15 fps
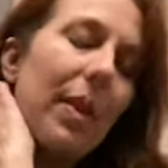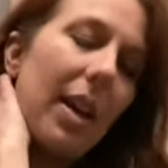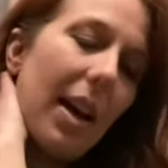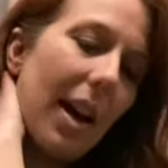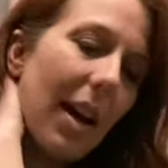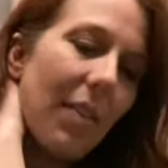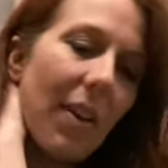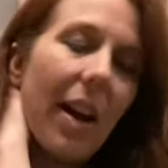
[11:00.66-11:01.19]

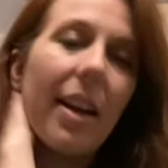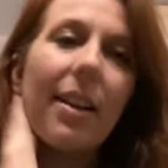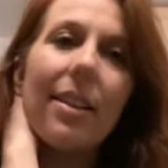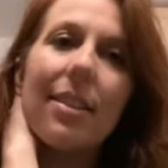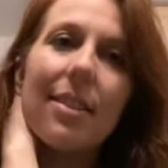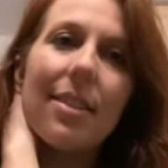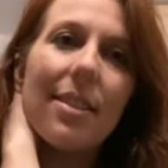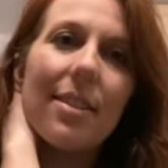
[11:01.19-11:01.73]
I've had
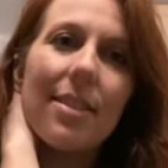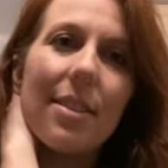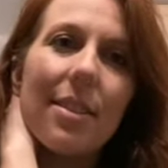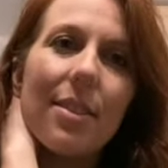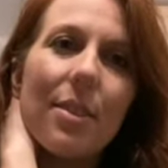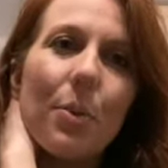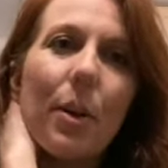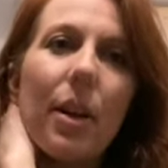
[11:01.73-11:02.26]

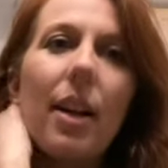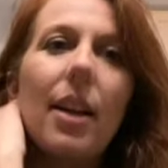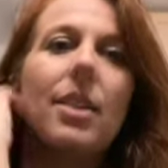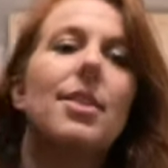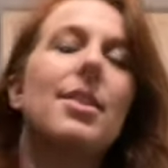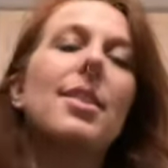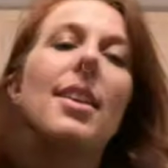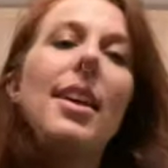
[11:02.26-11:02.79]
instances where I
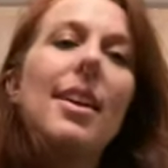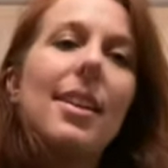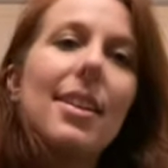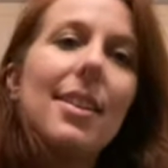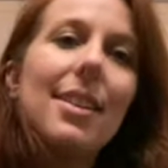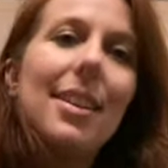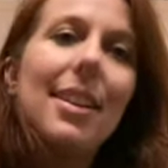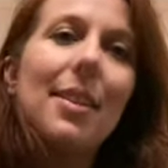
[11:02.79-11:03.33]
just like
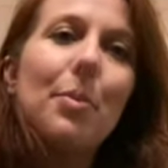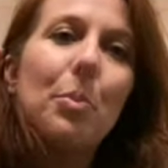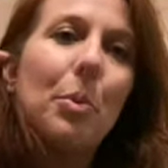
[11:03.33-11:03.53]
it